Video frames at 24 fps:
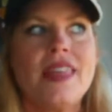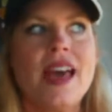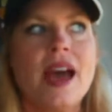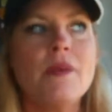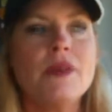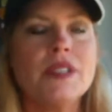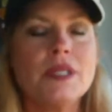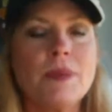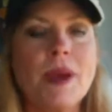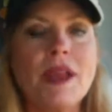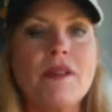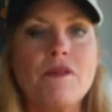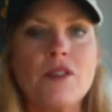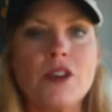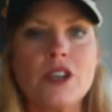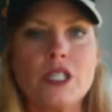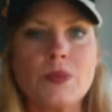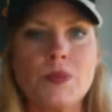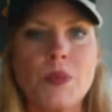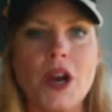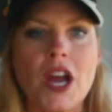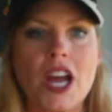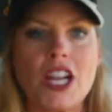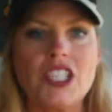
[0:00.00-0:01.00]
was my
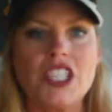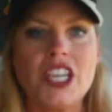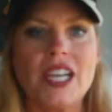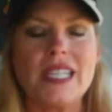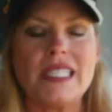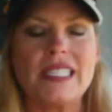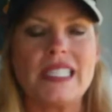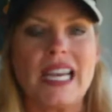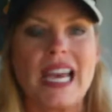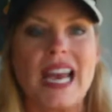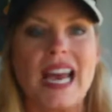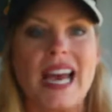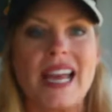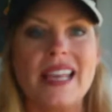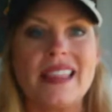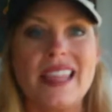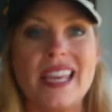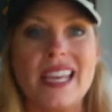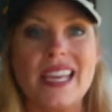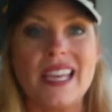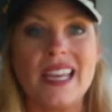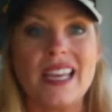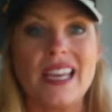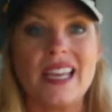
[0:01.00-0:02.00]
first project. I
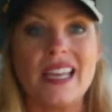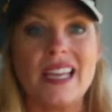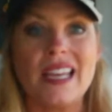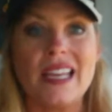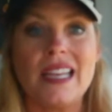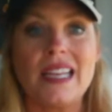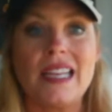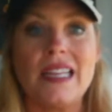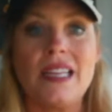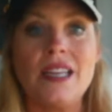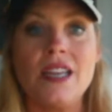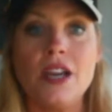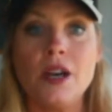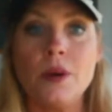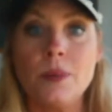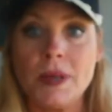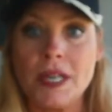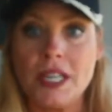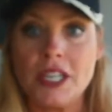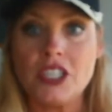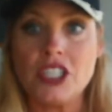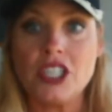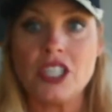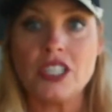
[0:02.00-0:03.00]
think
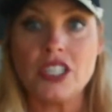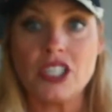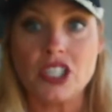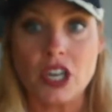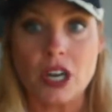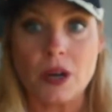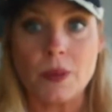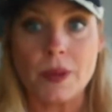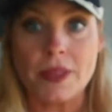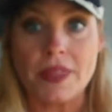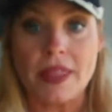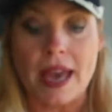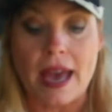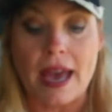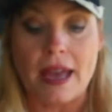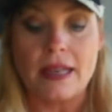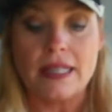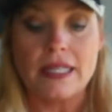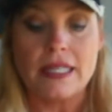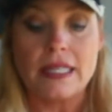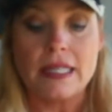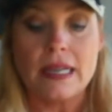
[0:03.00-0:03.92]
nobody should start with that,